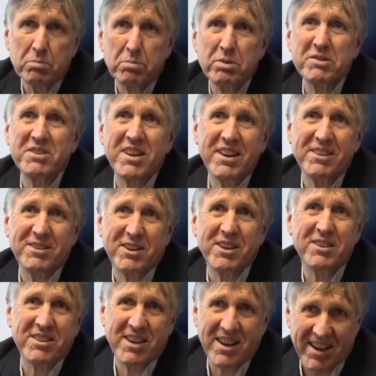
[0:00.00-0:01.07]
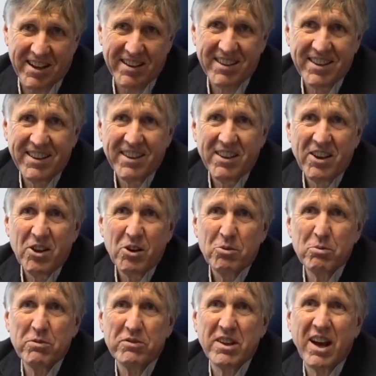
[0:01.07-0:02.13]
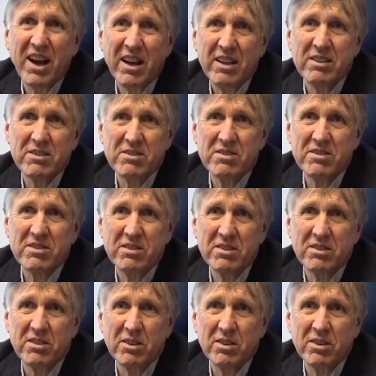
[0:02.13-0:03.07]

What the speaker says: beside Qatar with the highest